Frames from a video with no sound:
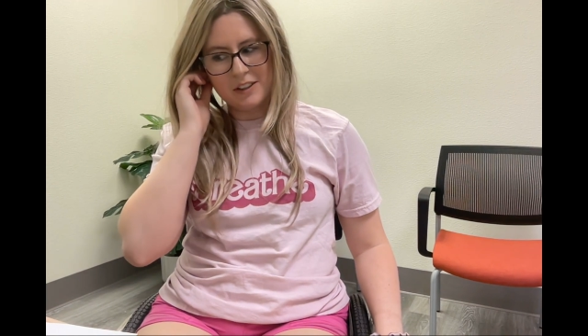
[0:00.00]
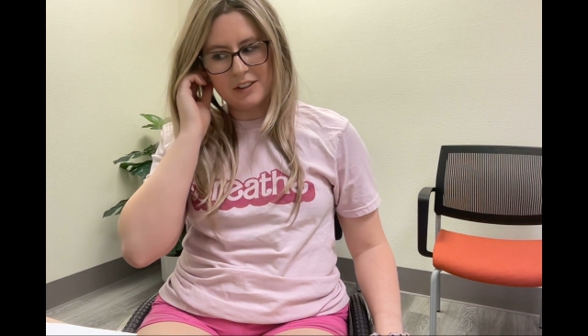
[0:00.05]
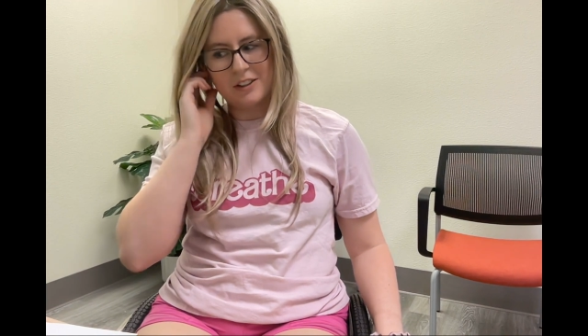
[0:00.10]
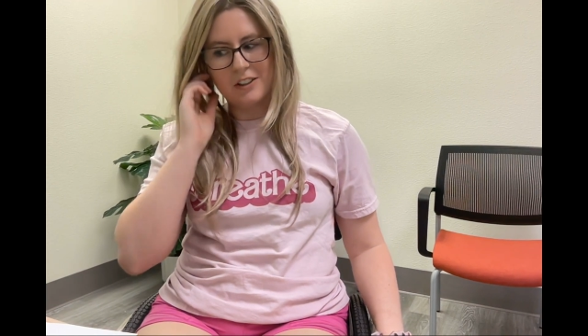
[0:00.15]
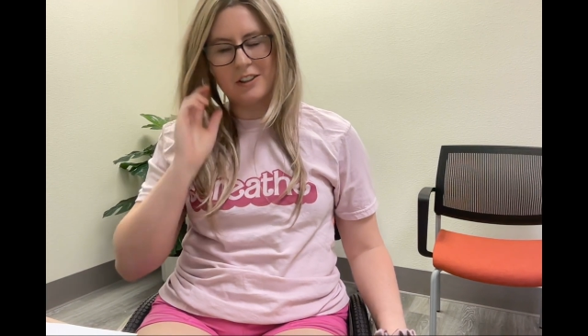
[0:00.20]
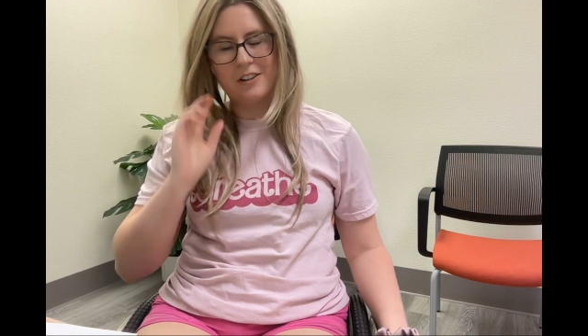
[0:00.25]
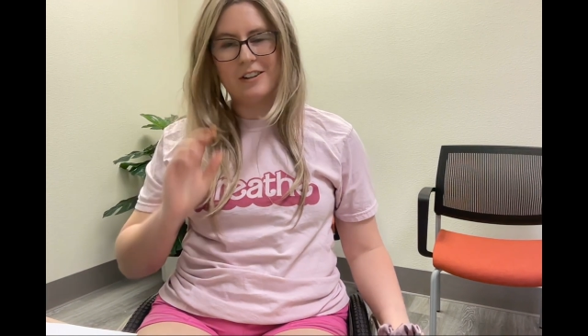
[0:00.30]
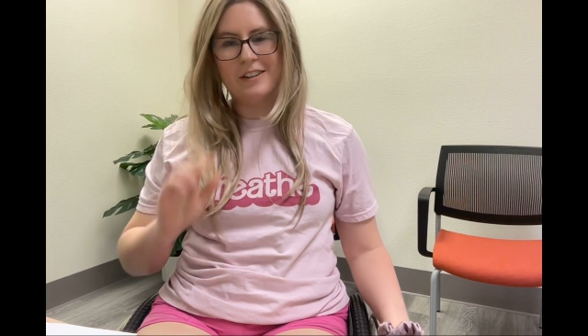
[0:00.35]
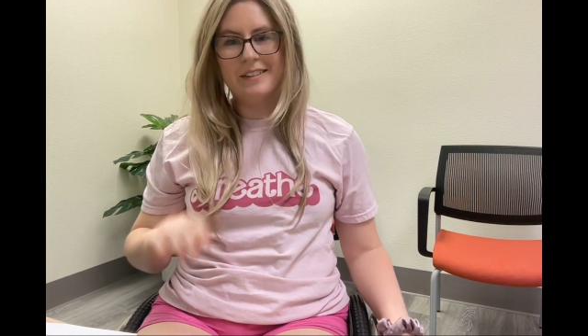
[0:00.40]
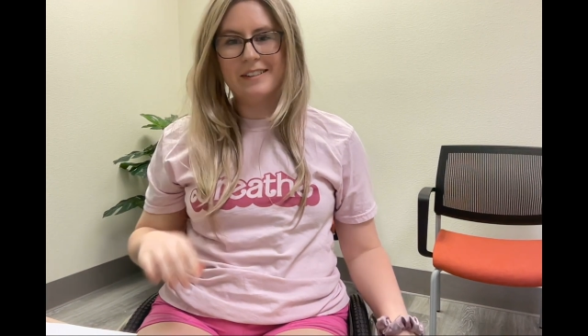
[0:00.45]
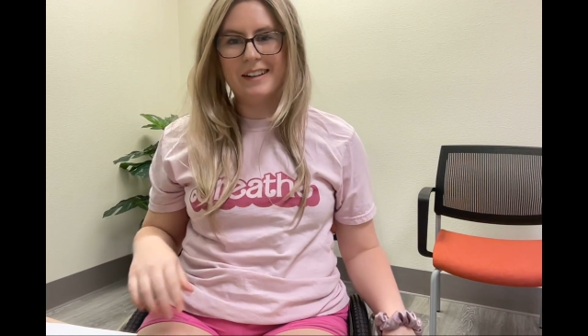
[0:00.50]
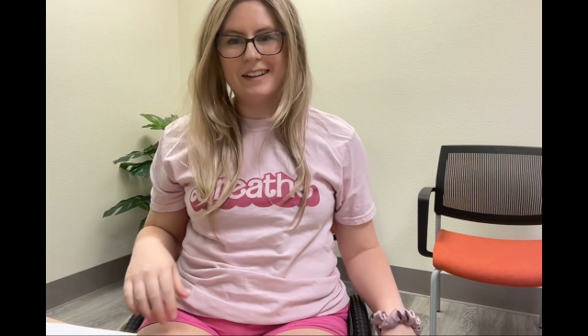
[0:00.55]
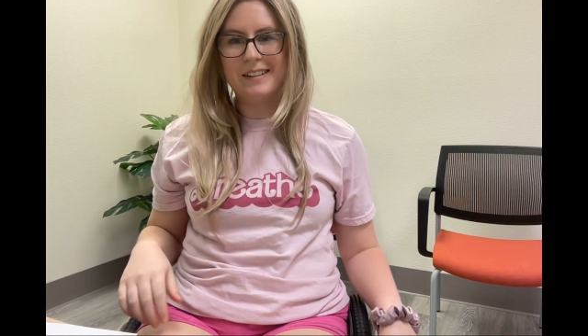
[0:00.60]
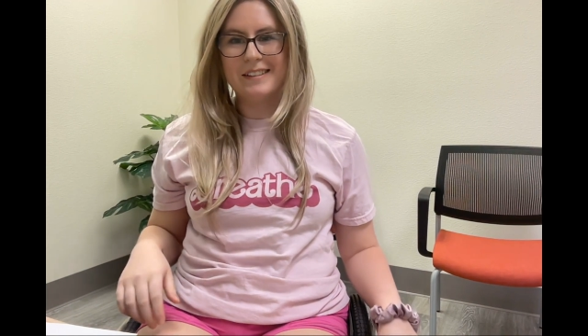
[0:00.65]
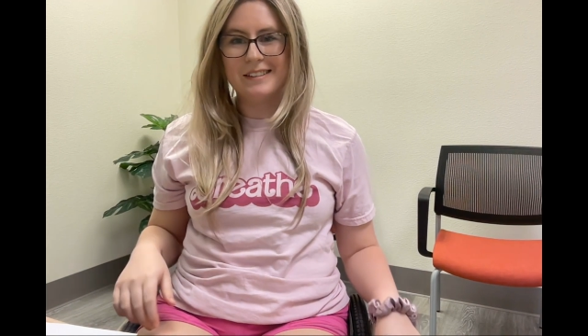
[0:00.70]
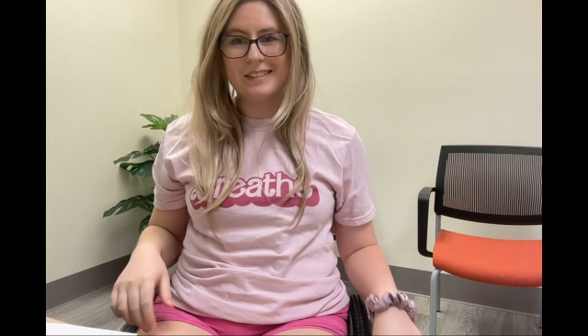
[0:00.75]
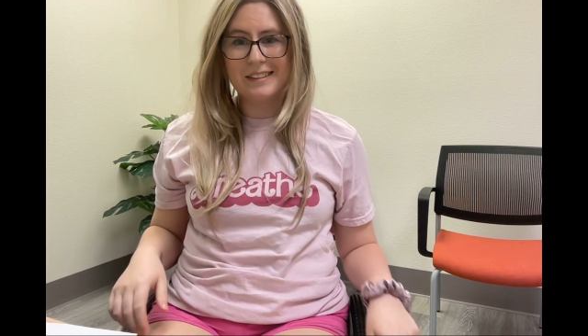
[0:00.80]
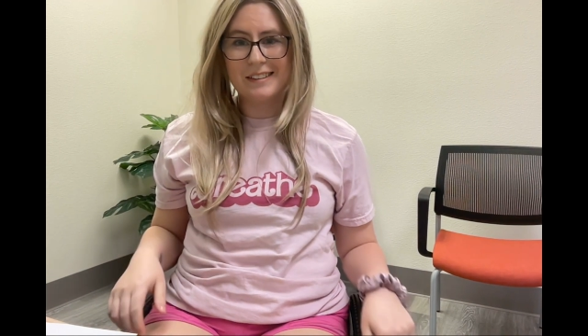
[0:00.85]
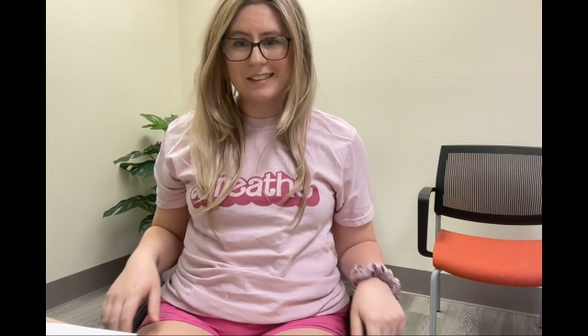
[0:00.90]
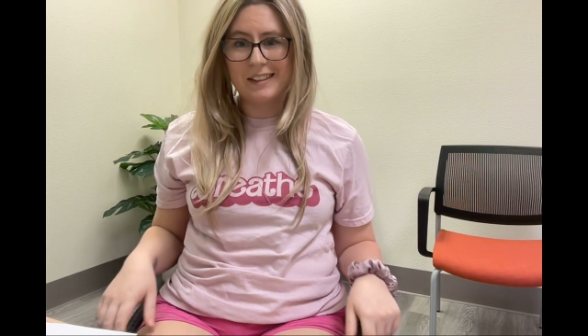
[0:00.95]
urine
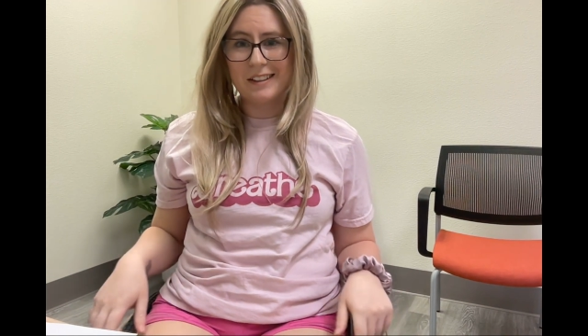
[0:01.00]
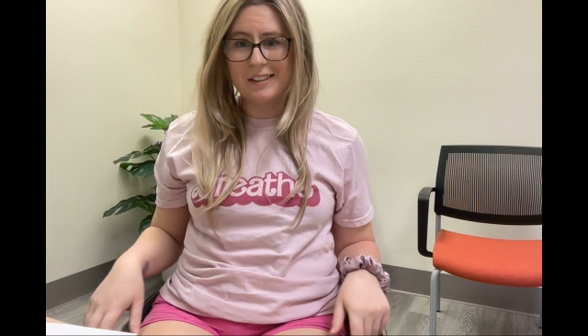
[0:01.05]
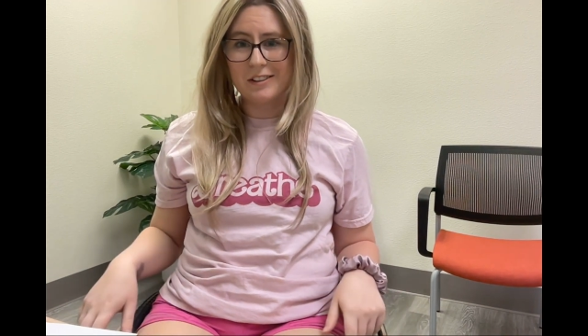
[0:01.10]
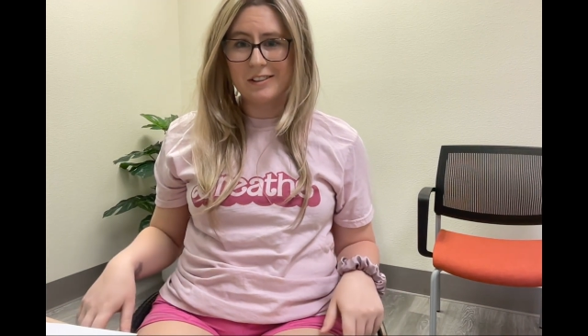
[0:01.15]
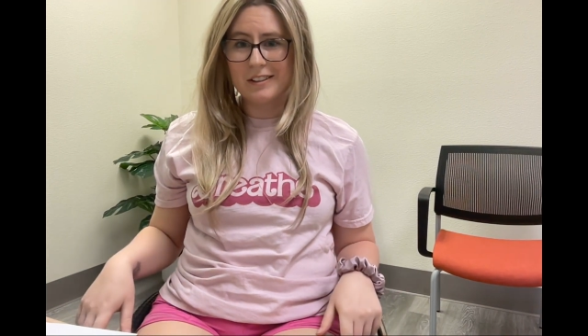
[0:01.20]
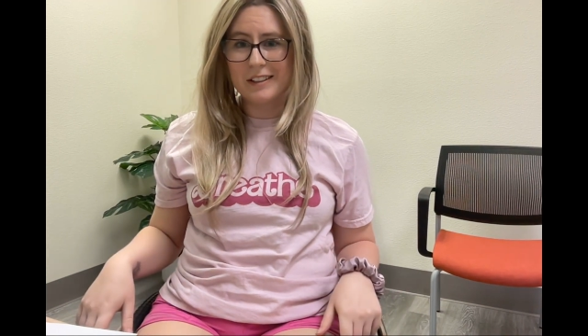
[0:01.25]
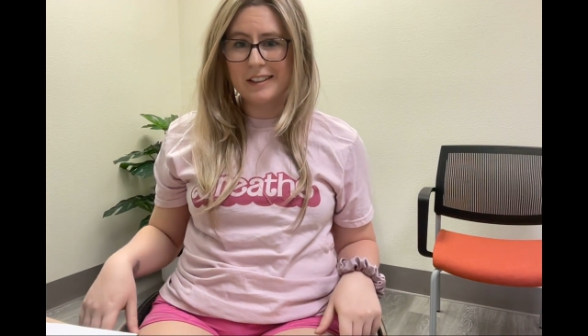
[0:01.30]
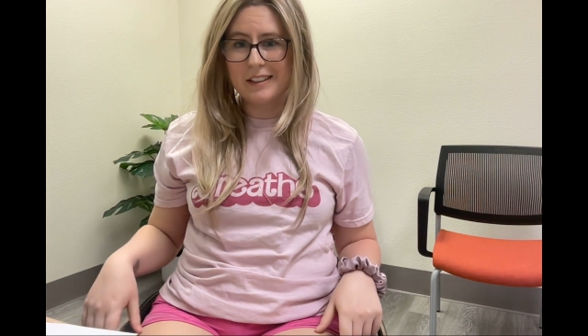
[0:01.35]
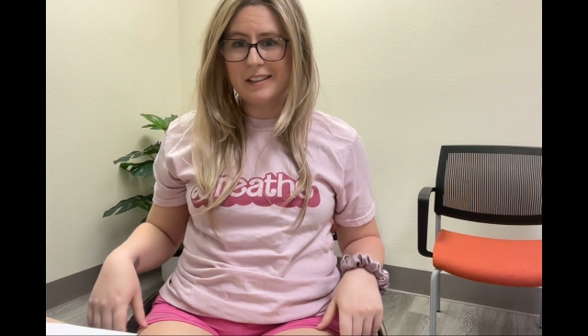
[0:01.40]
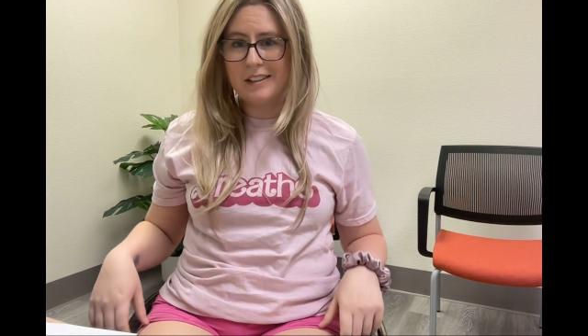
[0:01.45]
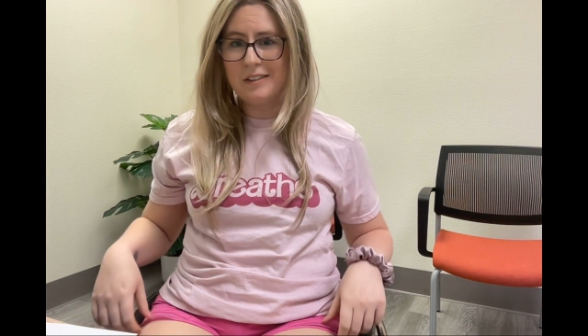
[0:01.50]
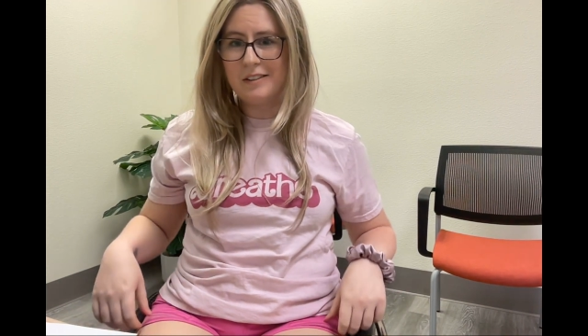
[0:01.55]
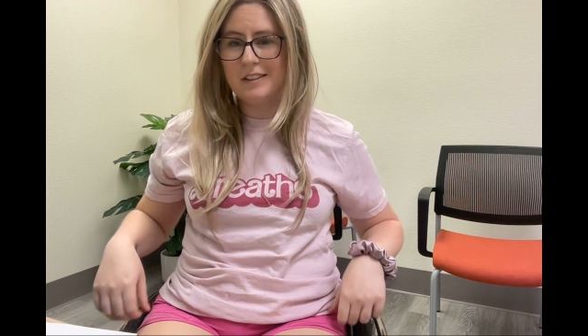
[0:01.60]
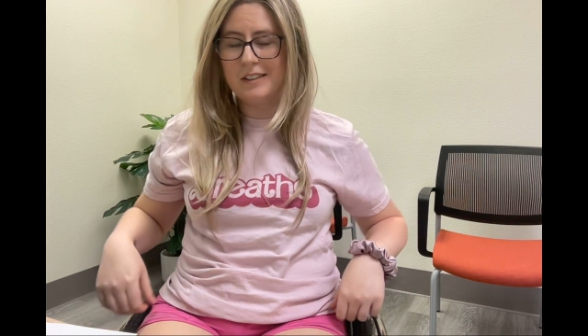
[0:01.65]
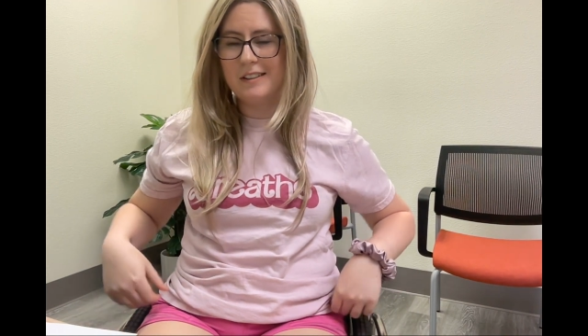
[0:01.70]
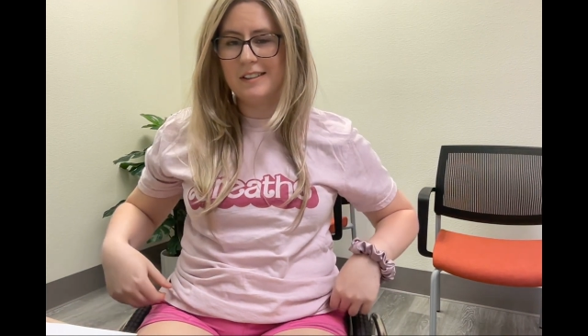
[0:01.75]
as an accessory